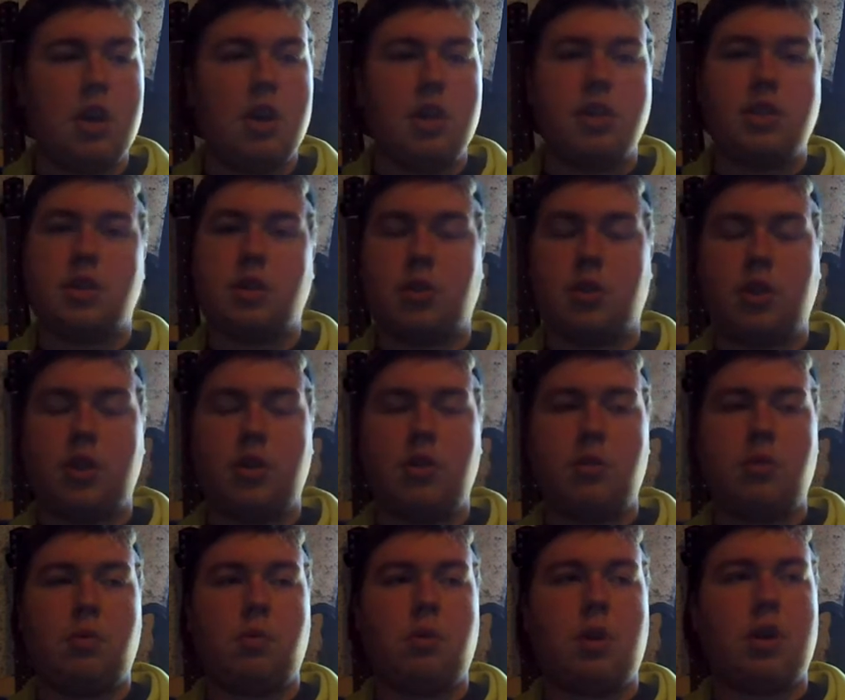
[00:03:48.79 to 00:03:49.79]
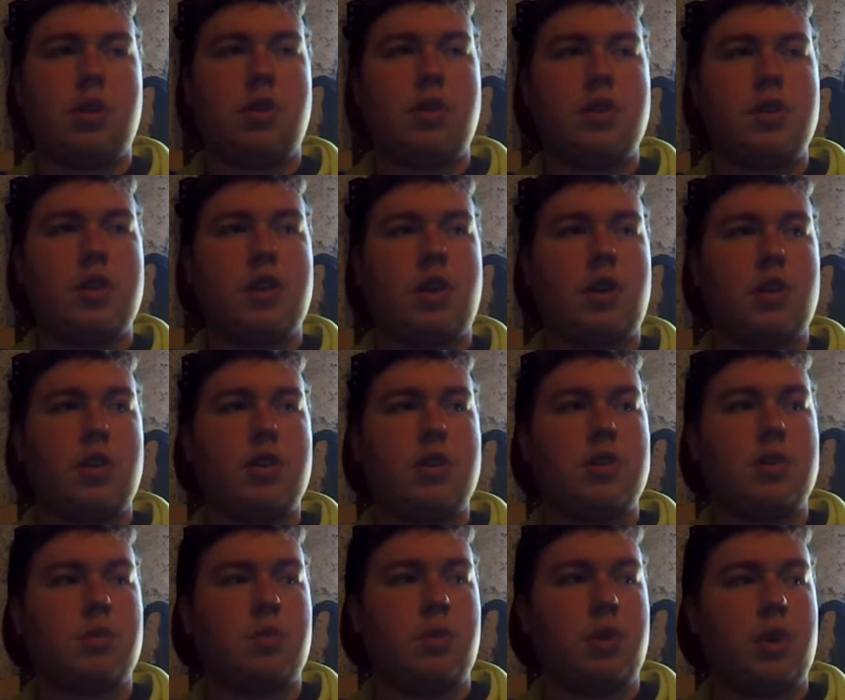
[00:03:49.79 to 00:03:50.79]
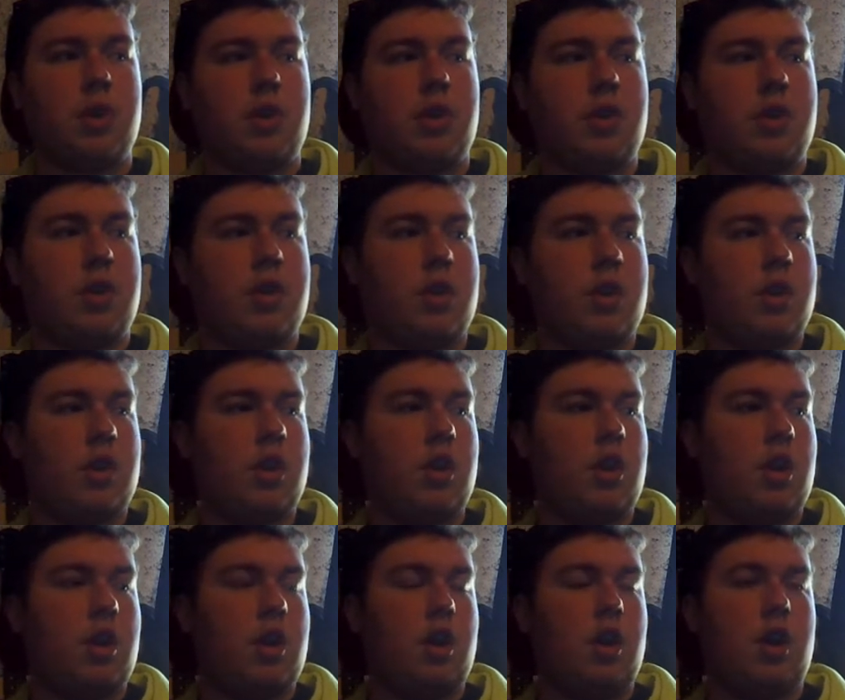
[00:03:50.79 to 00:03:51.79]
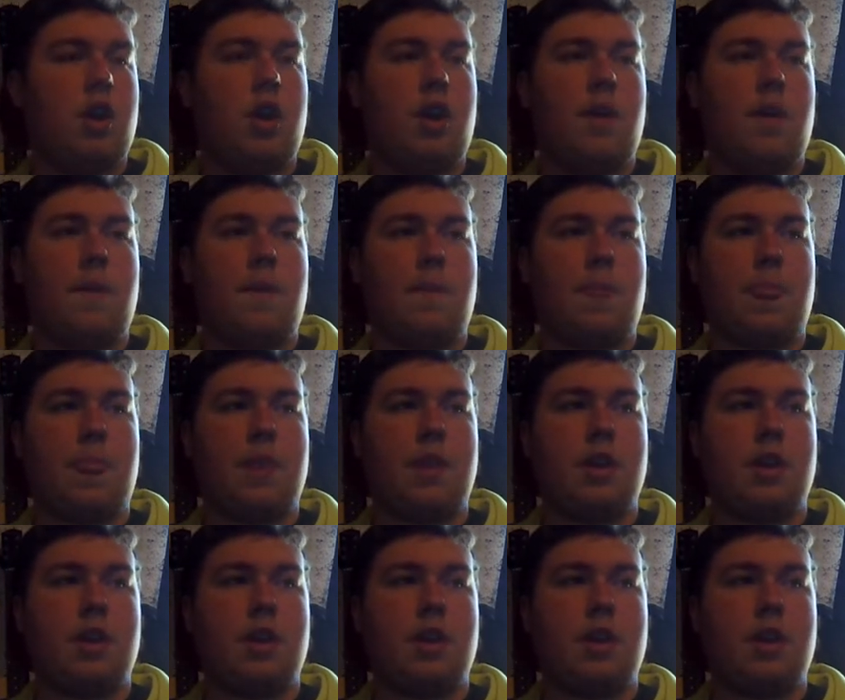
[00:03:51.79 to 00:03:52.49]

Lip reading: So the record starts with, So